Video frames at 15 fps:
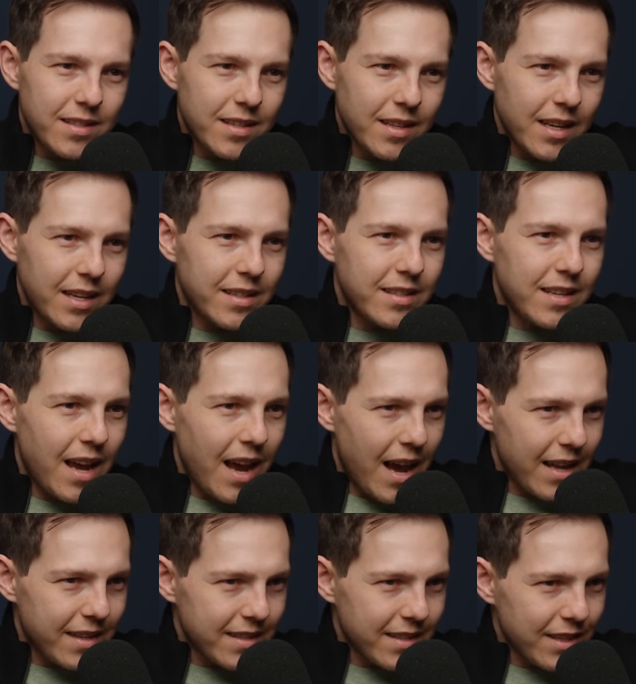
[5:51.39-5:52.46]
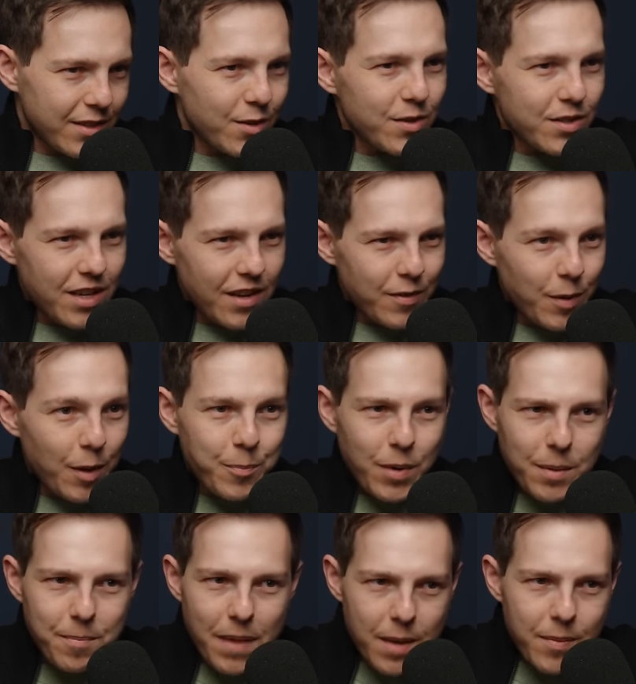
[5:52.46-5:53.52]
To really? Like, yeah, to like start saving.
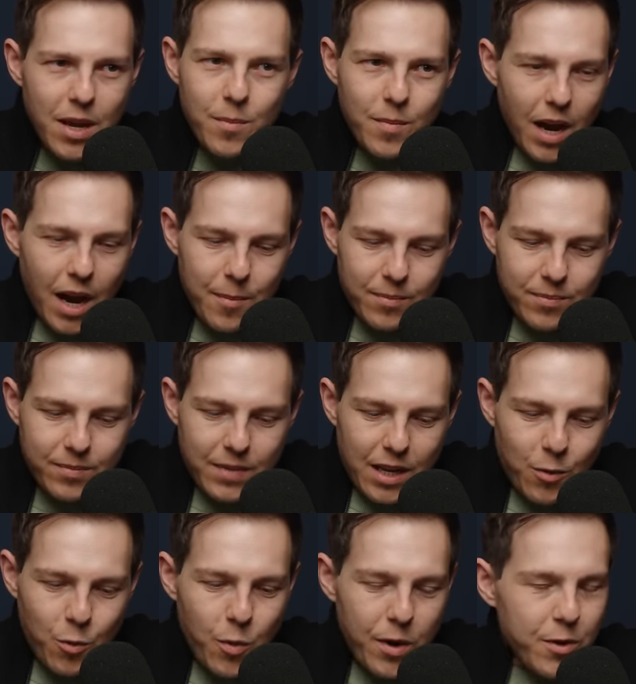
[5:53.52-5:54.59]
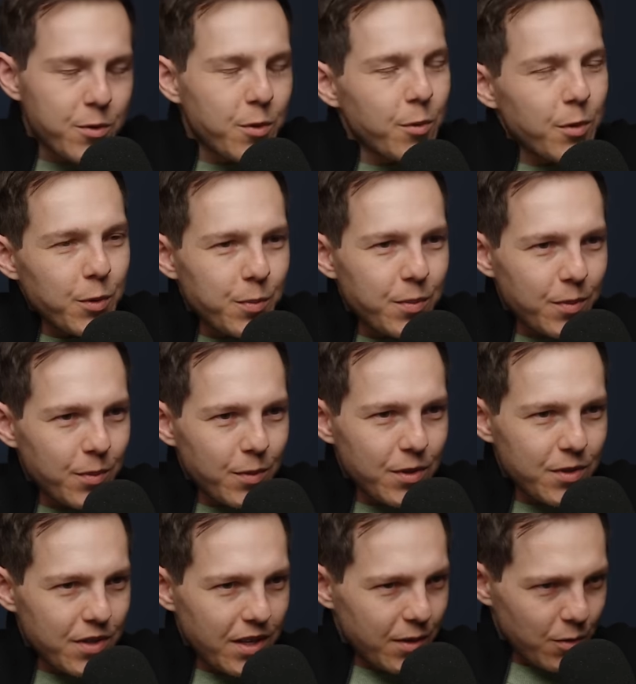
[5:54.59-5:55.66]
But maybe I'm I'm in a weird group where
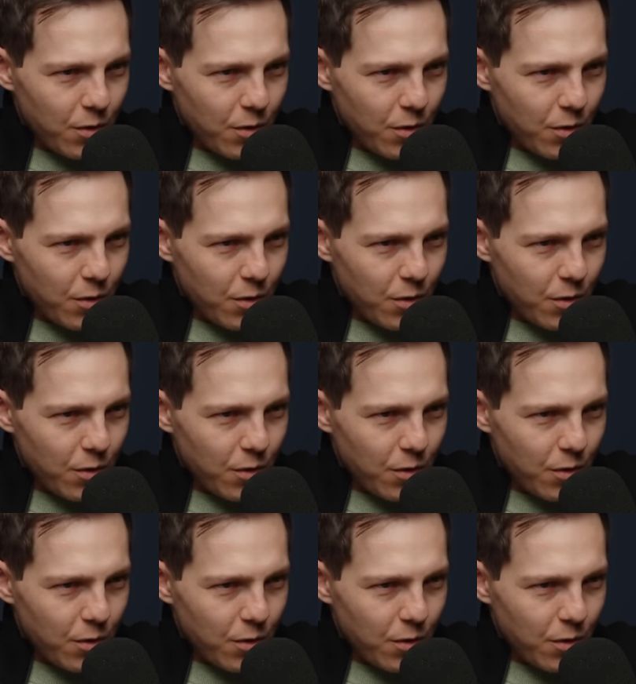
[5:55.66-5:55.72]
it's like okay.